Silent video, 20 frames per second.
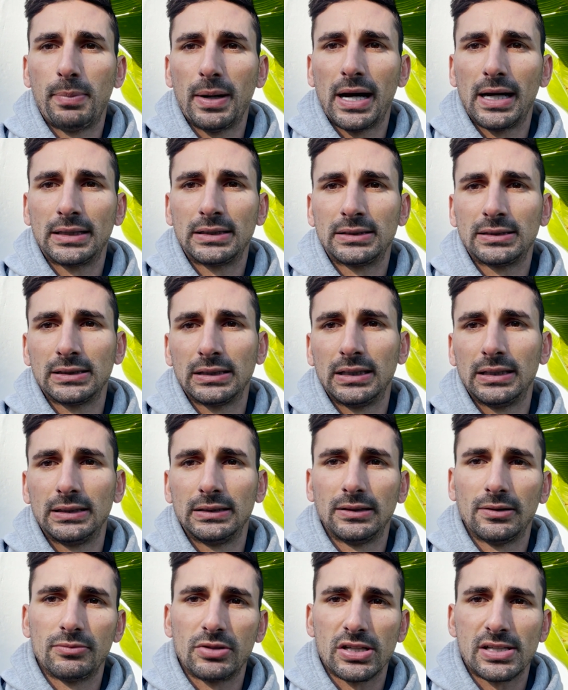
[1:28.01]
But
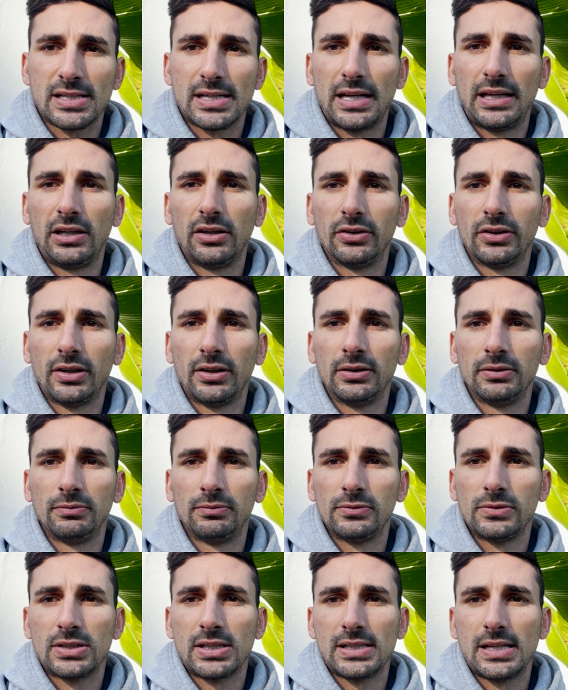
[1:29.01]
uh, I'm just sitting on the
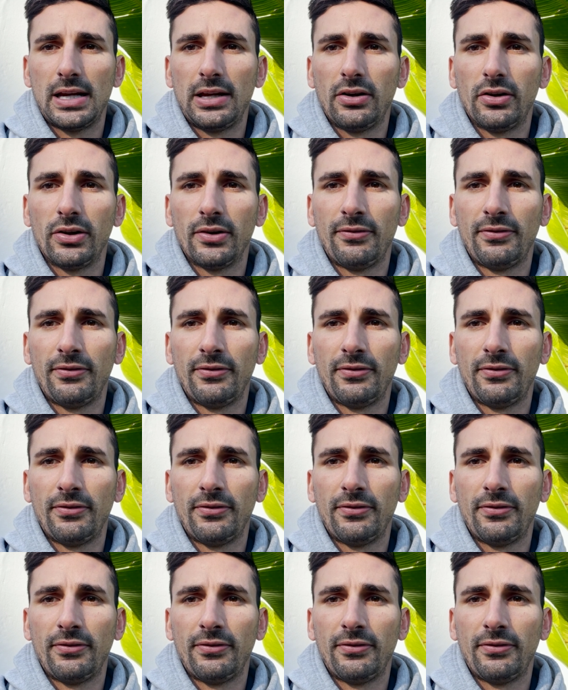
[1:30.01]
sitting on the